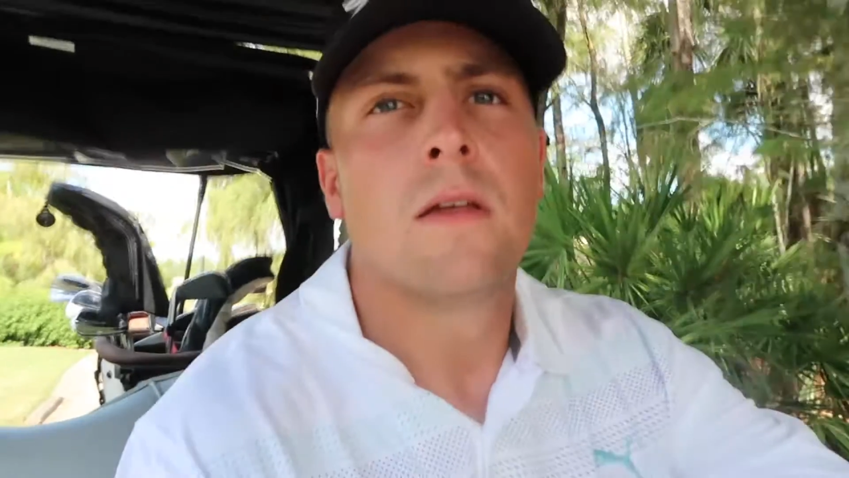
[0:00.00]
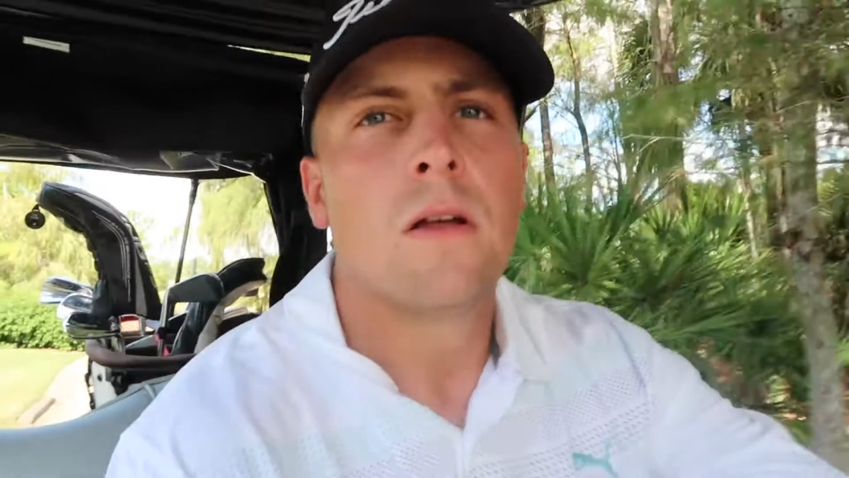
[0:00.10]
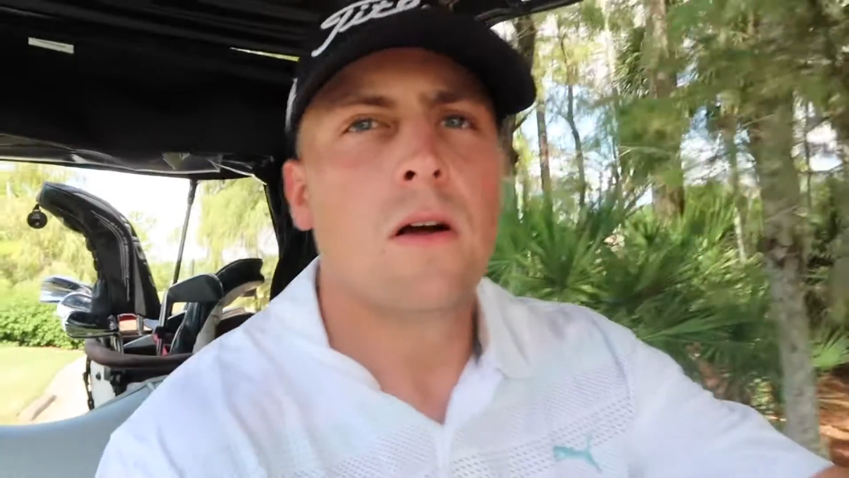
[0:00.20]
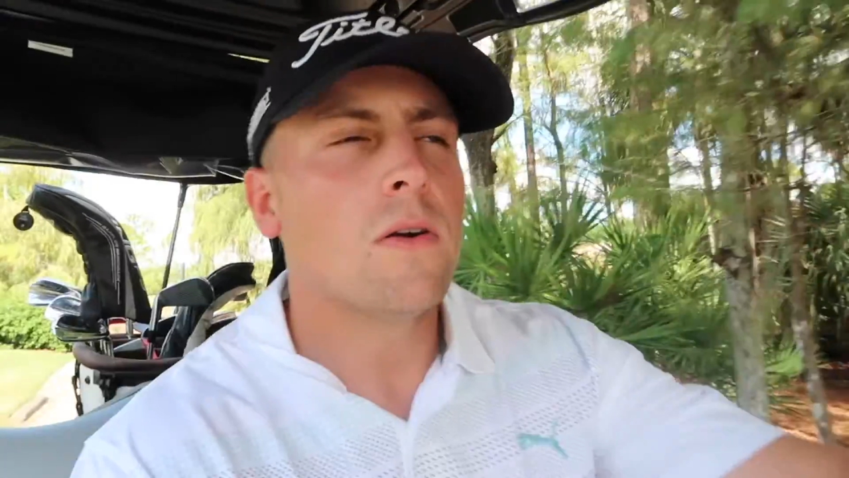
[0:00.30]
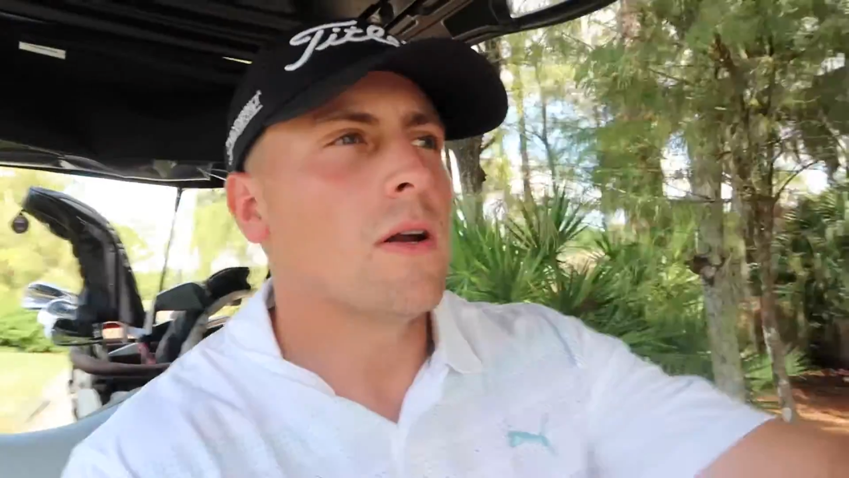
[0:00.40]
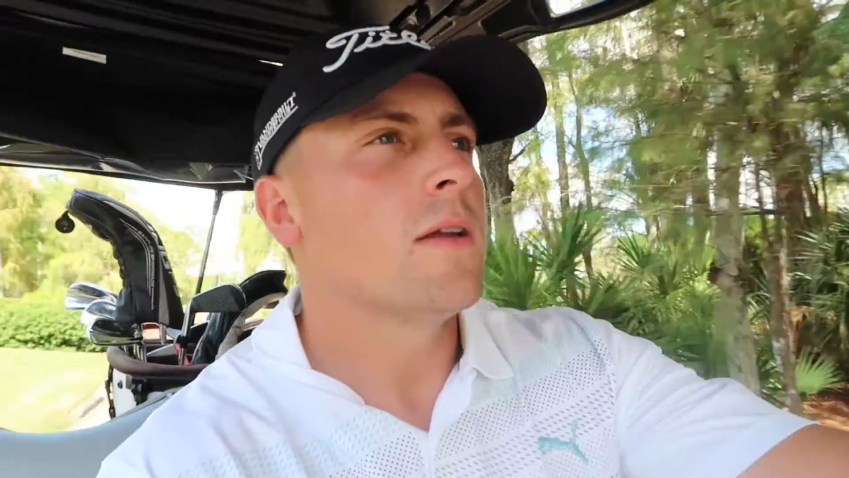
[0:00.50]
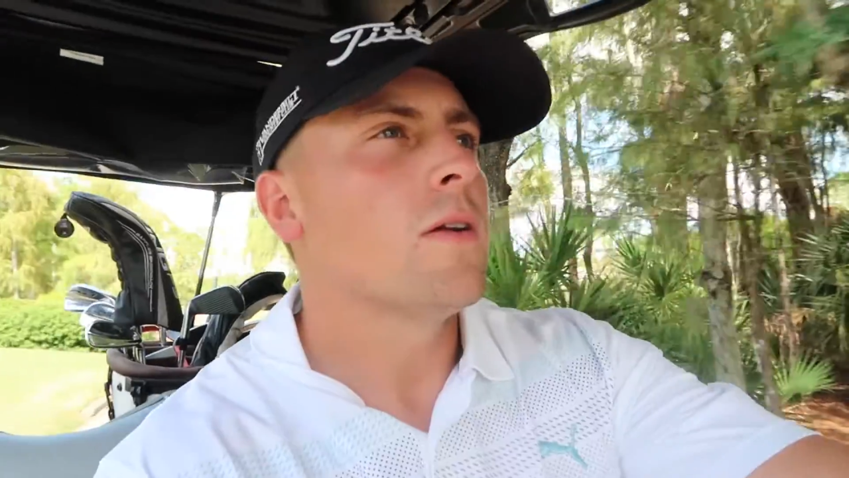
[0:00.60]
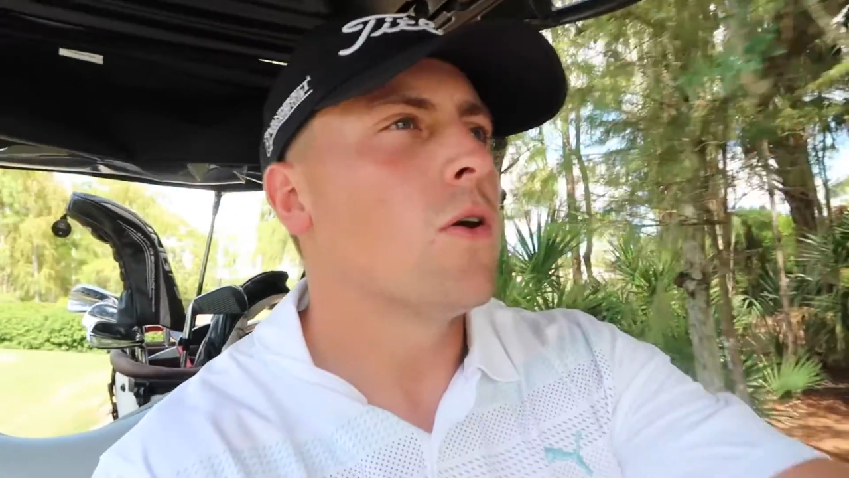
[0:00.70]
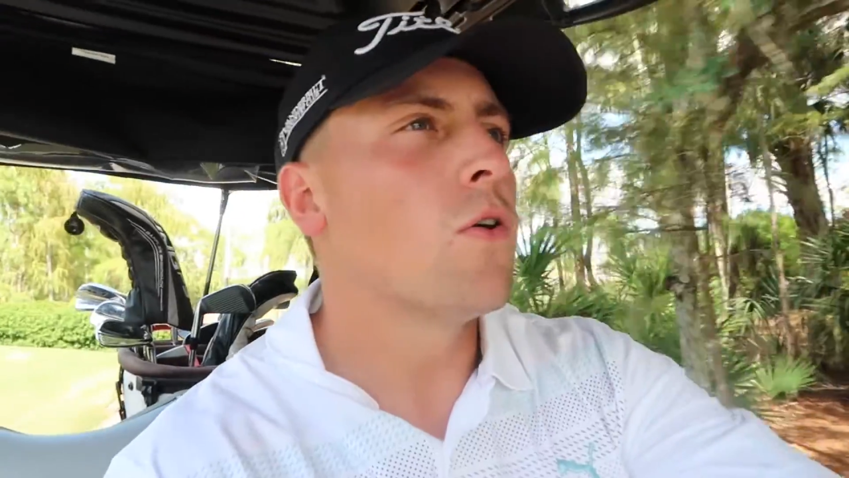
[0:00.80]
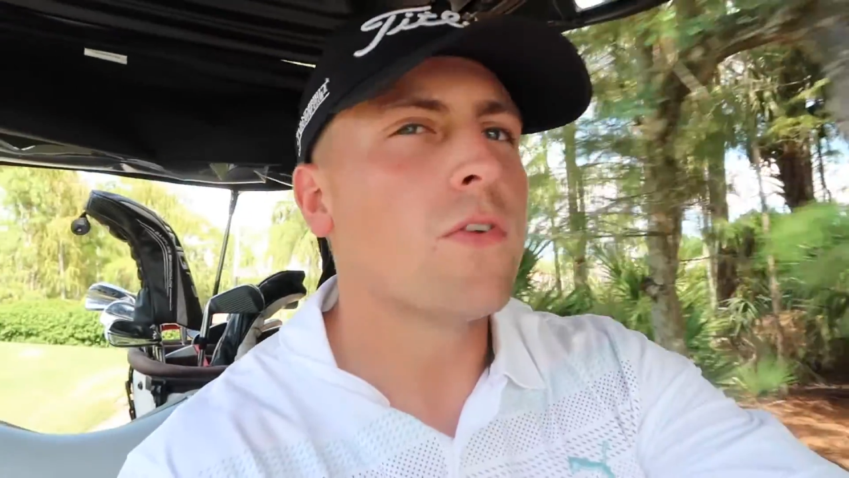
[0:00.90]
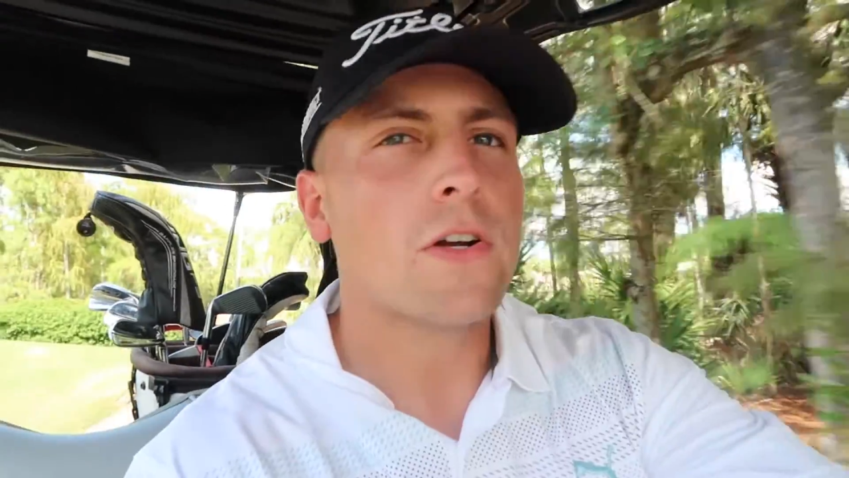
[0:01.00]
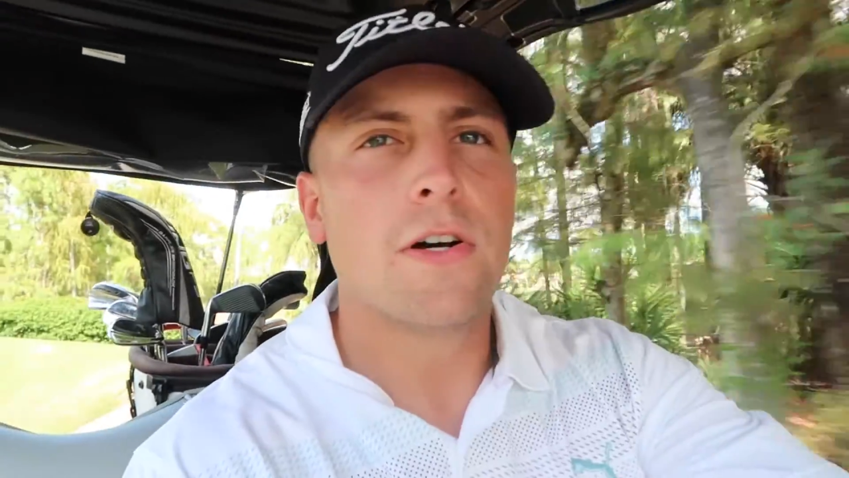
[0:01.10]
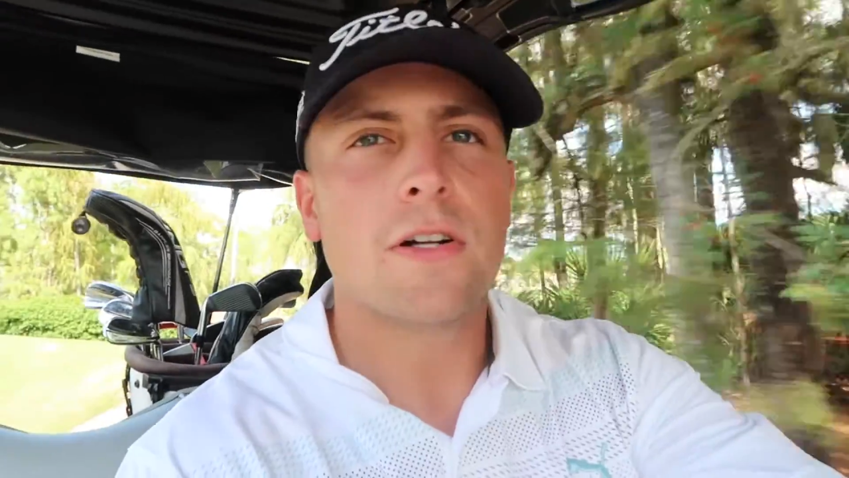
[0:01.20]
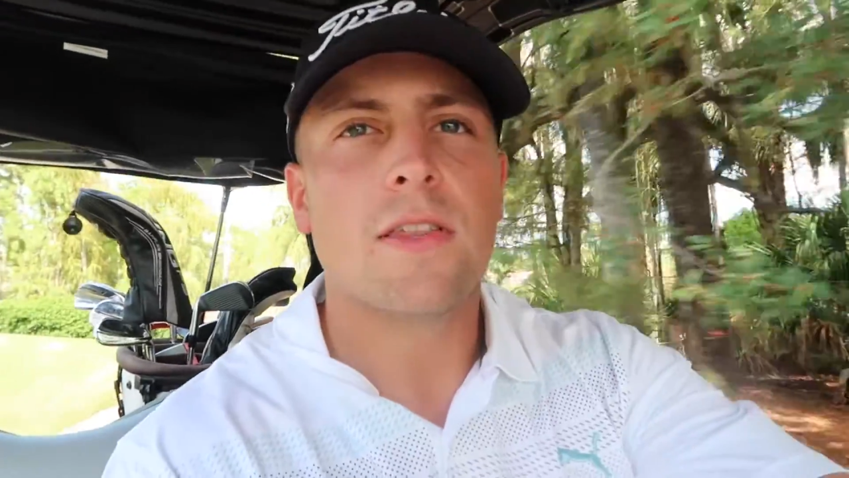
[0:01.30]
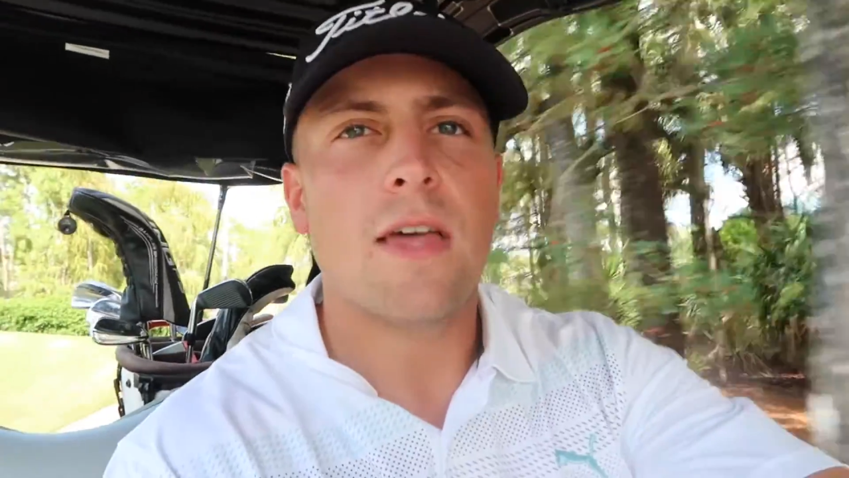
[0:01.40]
Alright, overcooked